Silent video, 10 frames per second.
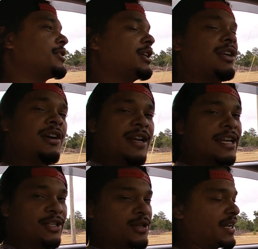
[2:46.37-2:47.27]
to learn
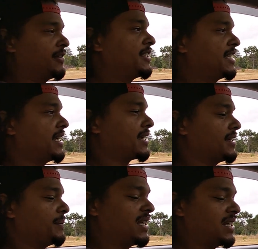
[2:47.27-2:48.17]
how to drive stick,
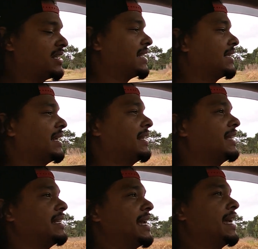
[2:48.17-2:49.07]
because at the end of
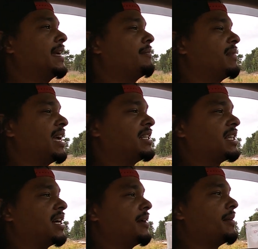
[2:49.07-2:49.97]
the day,
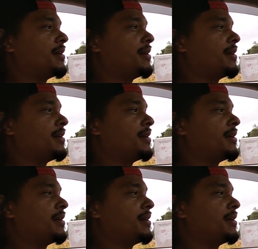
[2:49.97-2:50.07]
it's a